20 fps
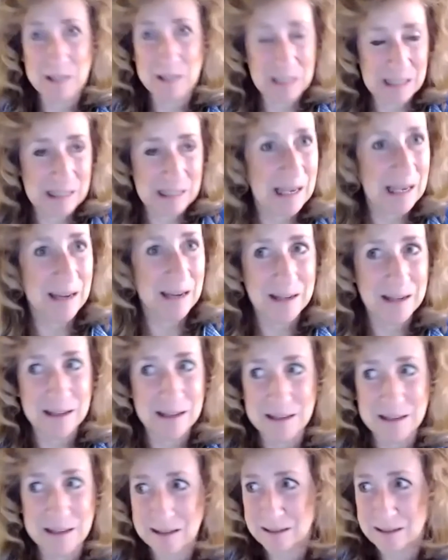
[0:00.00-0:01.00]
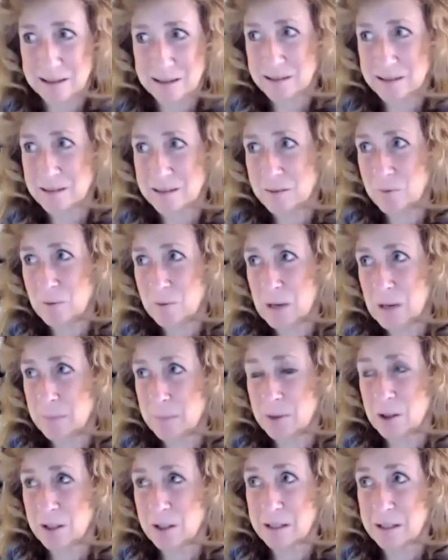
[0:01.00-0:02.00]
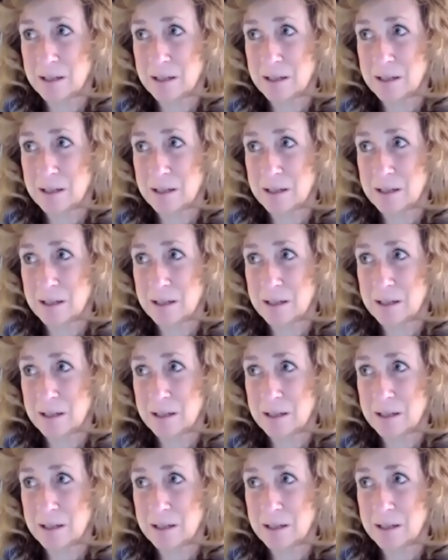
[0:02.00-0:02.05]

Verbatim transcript: setting is fabulous.